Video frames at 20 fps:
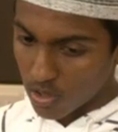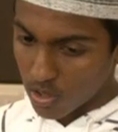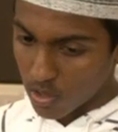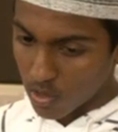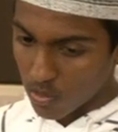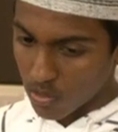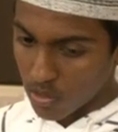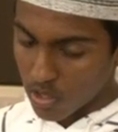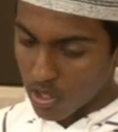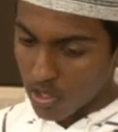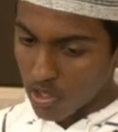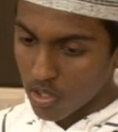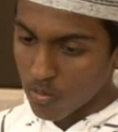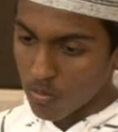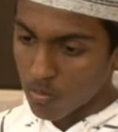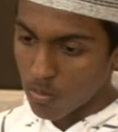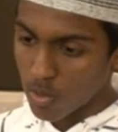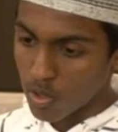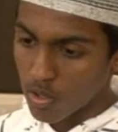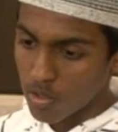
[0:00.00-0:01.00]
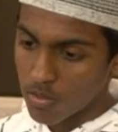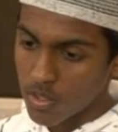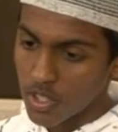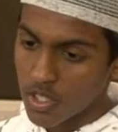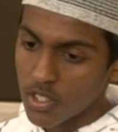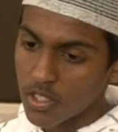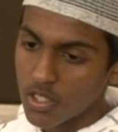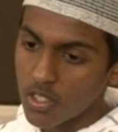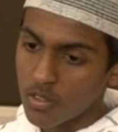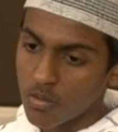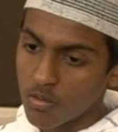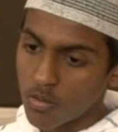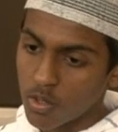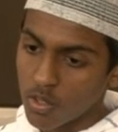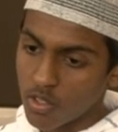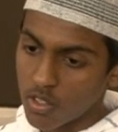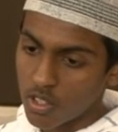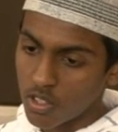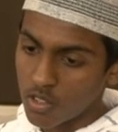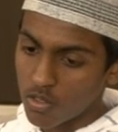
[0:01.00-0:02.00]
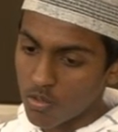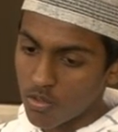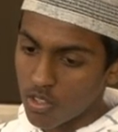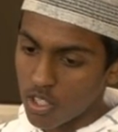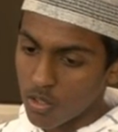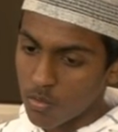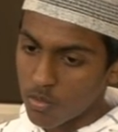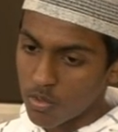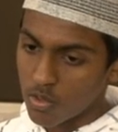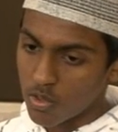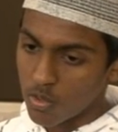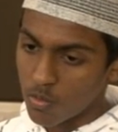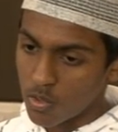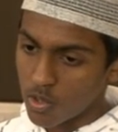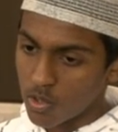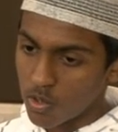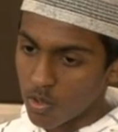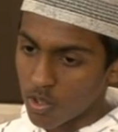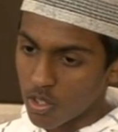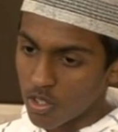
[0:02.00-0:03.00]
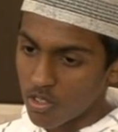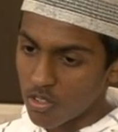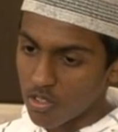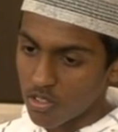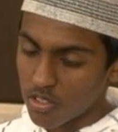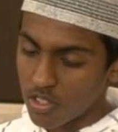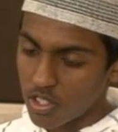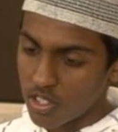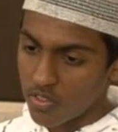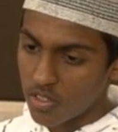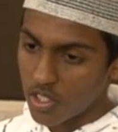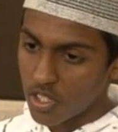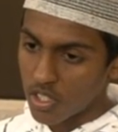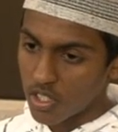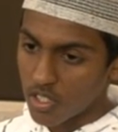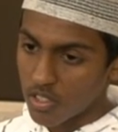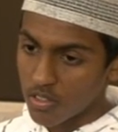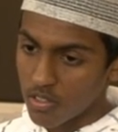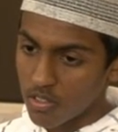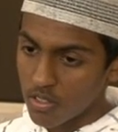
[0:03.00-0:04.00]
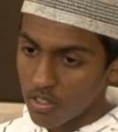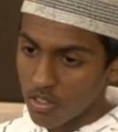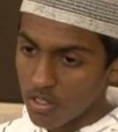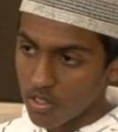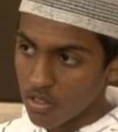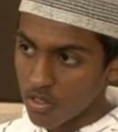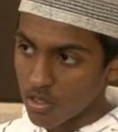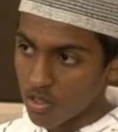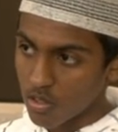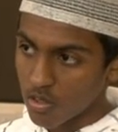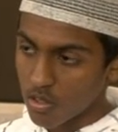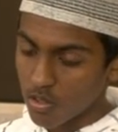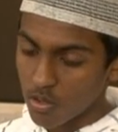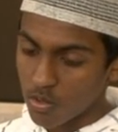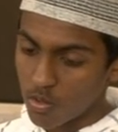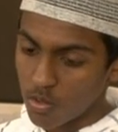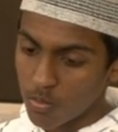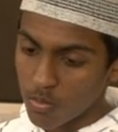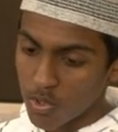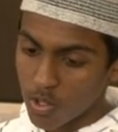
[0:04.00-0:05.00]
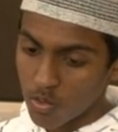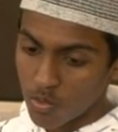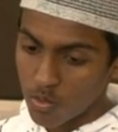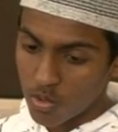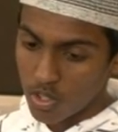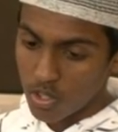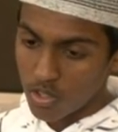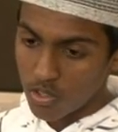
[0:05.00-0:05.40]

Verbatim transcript: that you know more wrong things will happen to me. So I just leave that, just go with my own